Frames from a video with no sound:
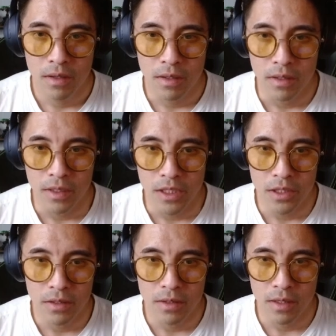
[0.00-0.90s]

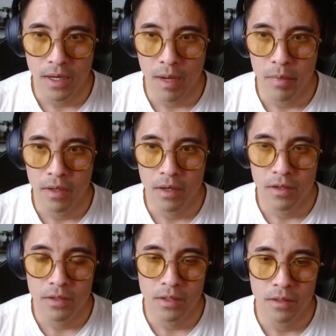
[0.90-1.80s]
glitches that are happening here
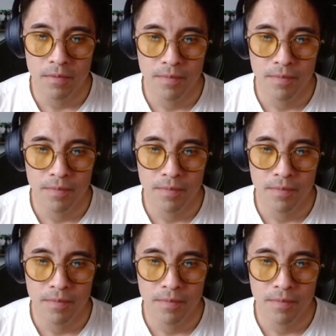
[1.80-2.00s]
still.